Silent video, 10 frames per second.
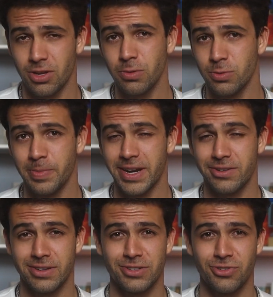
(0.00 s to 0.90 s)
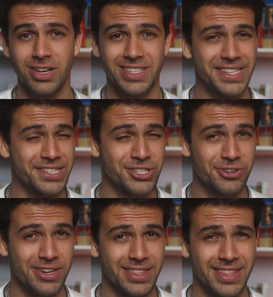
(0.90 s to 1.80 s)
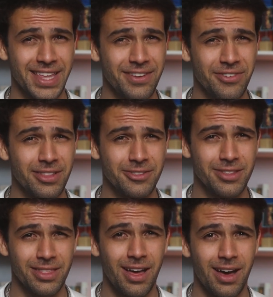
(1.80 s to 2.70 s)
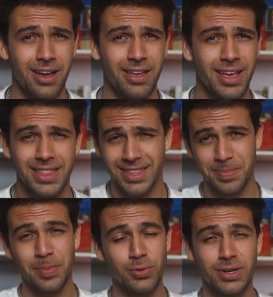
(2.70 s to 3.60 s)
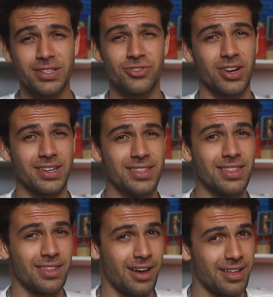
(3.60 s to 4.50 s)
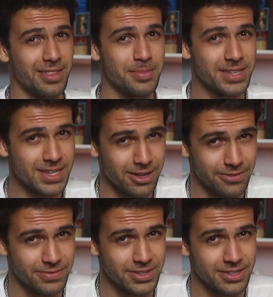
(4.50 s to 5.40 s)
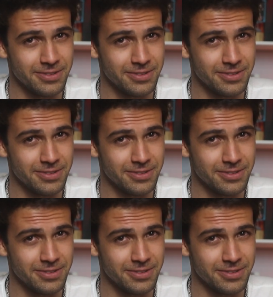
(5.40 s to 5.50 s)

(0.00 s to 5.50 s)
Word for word: so who better to trust in ensuring that they follow the law than the people who constructed the law themselves?